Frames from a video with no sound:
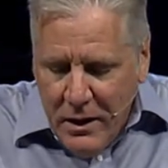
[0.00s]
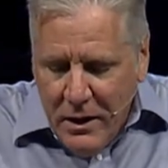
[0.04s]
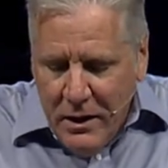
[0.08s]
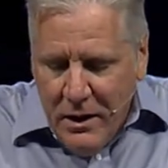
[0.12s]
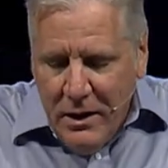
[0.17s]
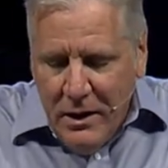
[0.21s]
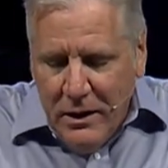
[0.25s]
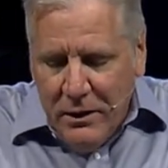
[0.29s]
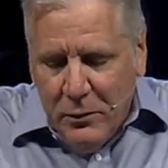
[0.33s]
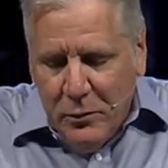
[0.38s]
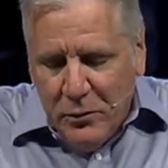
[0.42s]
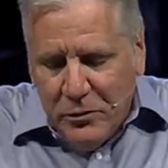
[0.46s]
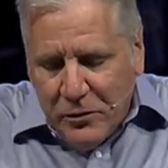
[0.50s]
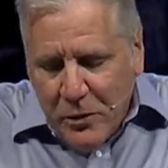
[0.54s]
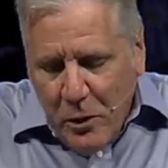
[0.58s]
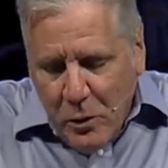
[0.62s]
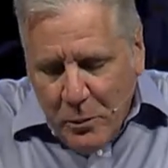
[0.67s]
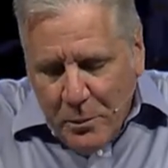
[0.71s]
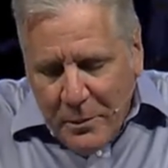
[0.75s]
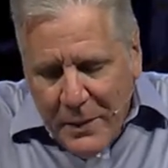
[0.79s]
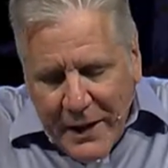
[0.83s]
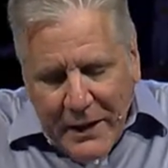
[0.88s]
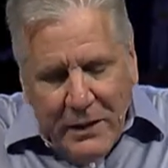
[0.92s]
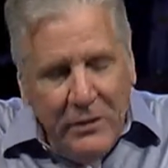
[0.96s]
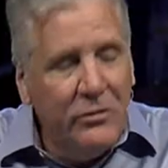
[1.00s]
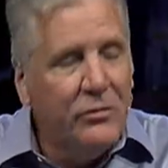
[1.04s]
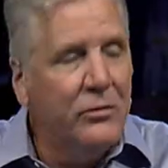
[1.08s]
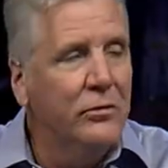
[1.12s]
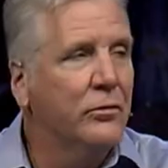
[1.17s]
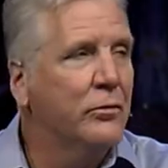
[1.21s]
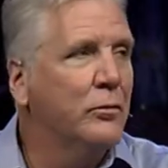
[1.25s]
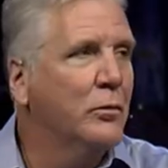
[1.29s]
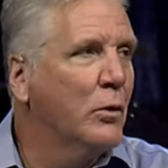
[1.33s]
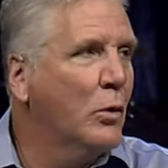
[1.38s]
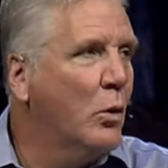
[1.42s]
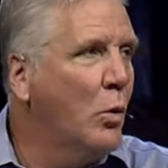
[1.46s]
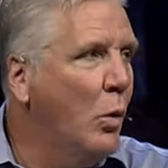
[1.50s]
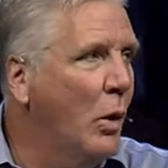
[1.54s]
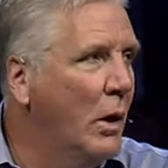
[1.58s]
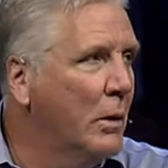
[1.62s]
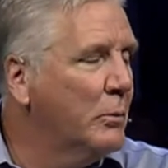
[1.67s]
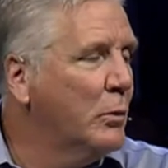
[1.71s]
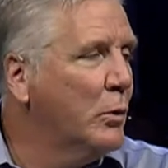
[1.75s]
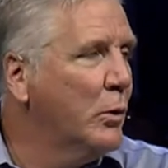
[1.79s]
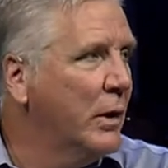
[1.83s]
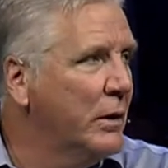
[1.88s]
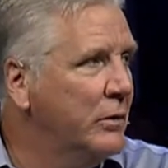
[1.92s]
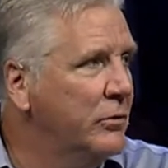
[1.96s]
and there was no basis for
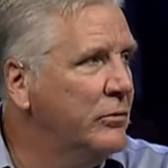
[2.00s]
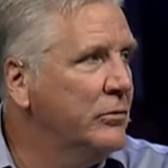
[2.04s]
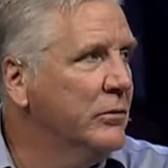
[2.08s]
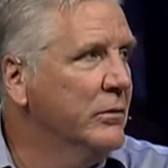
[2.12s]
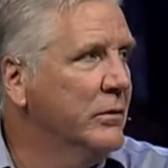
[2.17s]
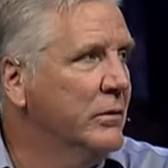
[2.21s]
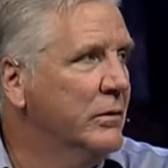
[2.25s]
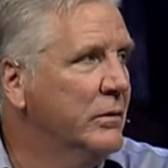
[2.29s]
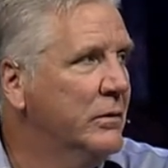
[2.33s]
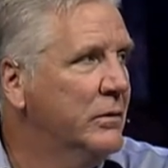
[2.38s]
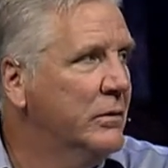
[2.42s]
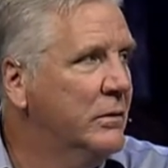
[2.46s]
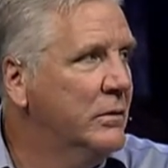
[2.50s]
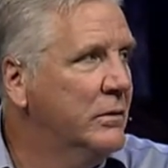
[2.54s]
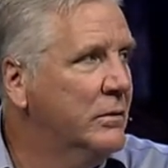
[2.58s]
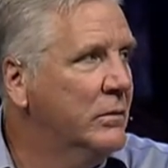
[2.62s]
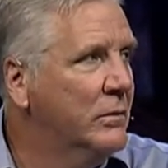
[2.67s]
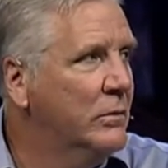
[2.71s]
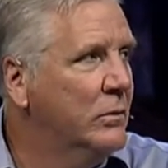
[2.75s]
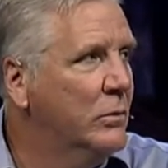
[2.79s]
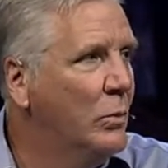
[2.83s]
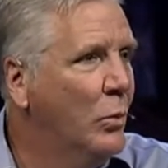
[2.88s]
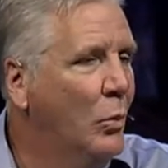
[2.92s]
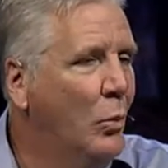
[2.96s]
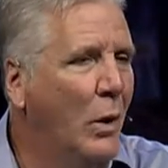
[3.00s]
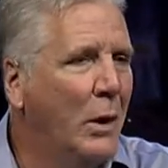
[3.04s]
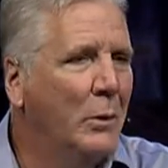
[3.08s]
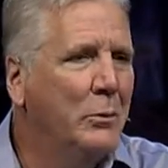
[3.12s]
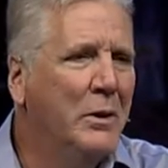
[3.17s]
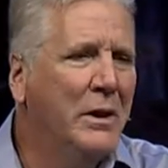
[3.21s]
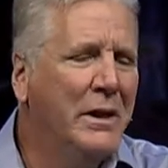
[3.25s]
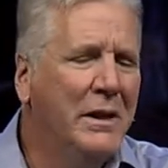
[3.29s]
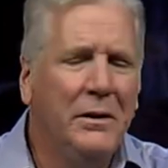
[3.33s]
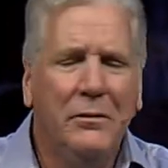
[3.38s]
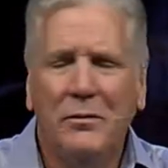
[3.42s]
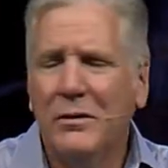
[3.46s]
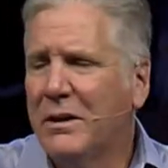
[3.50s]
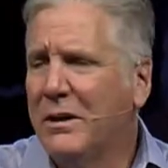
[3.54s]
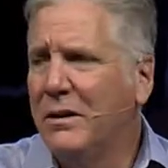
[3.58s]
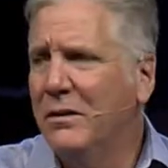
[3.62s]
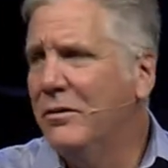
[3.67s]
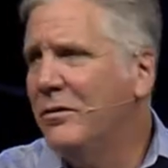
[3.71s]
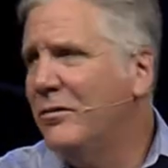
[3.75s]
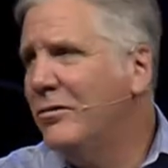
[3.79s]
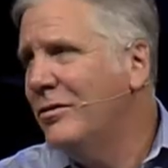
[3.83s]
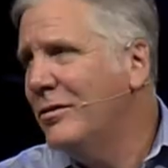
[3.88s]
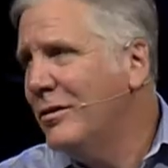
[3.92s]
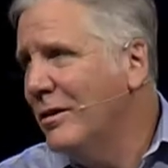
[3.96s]
cooperation. Why would they even
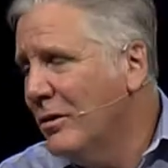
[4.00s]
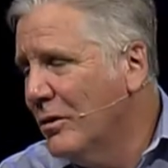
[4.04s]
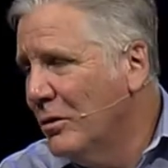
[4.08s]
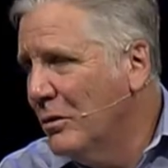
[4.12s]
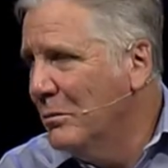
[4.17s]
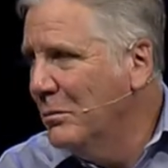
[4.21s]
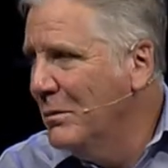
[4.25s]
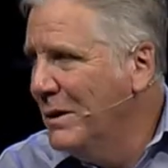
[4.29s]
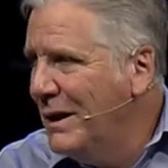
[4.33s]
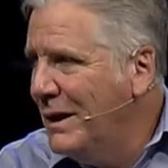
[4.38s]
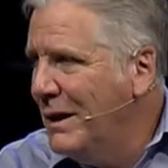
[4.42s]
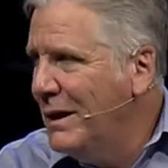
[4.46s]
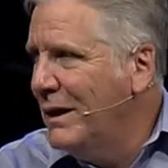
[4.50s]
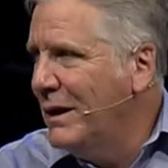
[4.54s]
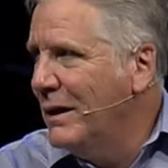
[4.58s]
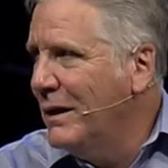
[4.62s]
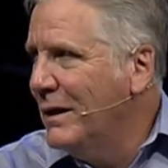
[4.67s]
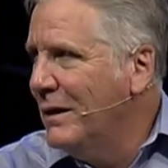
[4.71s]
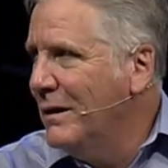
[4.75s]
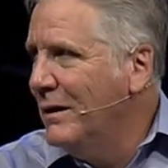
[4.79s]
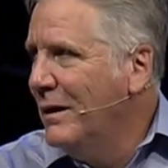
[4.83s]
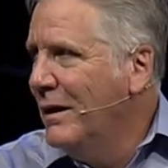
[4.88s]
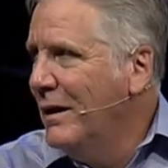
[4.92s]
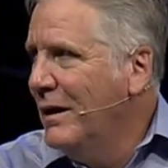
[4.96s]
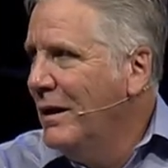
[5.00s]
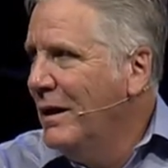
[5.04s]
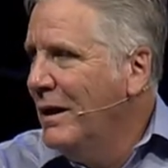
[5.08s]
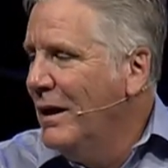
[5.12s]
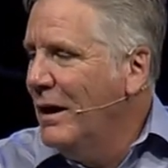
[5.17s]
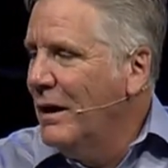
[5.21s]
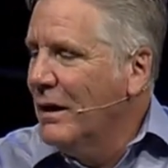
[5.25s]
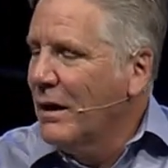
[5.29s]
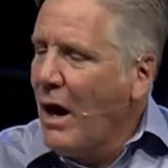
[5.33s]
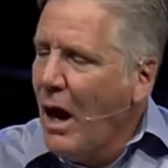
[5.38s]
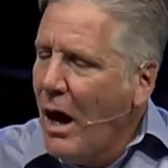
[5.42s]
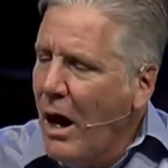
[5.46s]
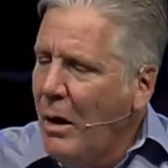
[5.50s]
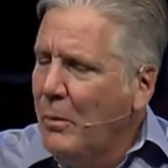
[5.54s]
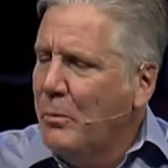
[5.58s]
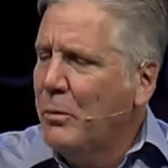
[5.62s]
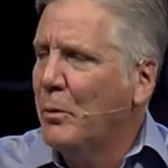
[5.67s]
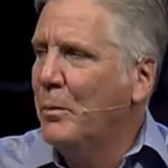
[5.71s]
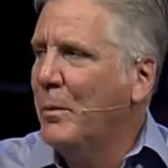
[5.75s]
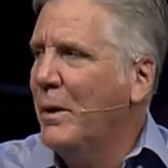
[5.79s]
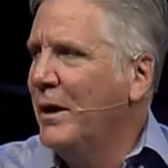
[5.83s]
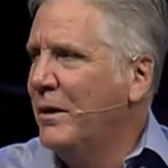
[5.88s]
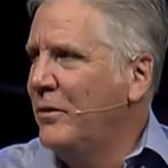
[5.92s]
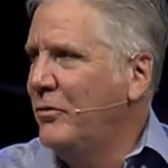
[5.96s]
consider meeting and
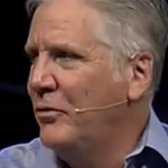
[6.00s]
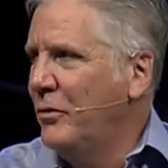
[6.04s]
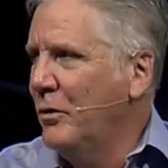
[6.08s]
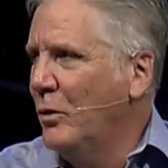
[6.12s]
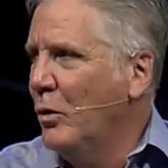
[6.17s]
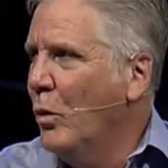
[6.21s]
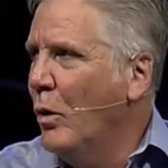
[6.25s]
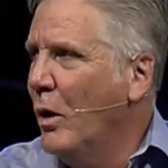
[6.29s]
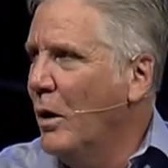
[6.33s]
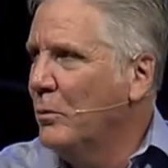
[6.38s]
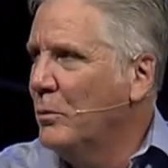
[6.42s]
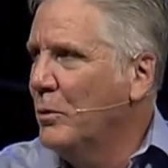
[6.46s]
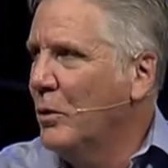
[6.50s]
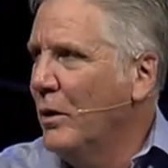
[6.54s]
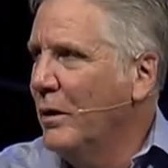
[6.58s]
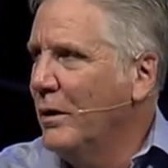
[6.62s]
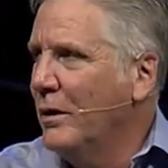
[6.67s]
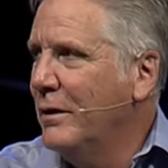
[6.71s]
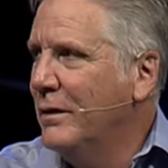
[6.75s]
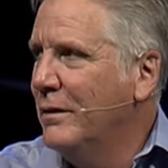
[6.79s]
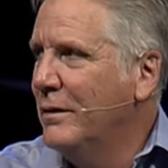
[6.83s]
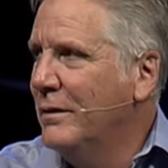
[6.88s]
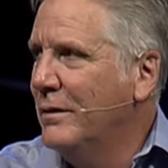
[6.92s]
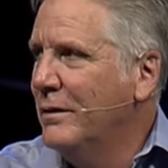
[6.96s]
compromising, cooperating?